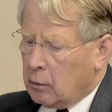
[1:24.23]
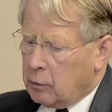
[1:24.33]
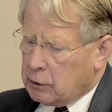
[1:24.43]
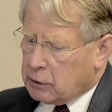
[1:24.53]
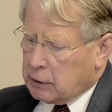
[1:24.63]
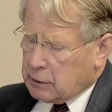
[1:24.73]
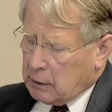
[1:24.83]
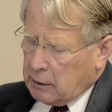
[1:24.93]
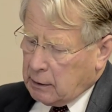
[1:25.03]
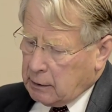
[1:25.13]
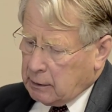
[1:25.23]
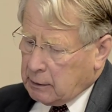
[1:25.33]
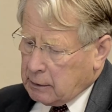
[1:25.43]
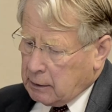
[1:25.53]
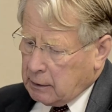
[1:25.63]
which it
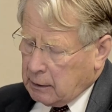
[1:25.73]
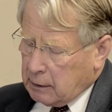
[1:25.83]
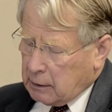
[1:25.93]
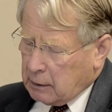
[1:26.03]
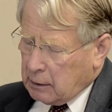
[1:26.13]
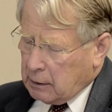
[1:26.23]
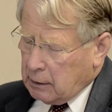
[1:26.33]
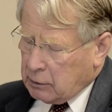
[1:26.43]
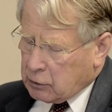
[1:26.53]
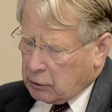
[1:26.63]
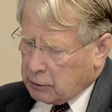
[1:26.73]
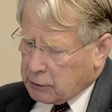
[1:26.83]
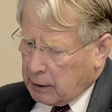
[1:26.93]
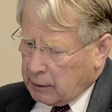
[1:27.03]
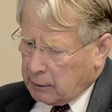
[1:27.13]

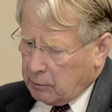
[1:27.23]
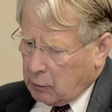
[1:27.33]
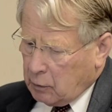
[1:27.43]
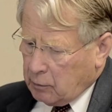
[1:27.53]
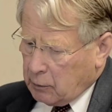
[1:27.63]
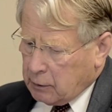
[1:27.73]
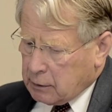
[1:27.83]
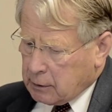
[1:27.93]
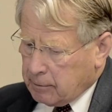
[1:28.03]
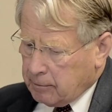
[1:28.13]
enjoys at the moment,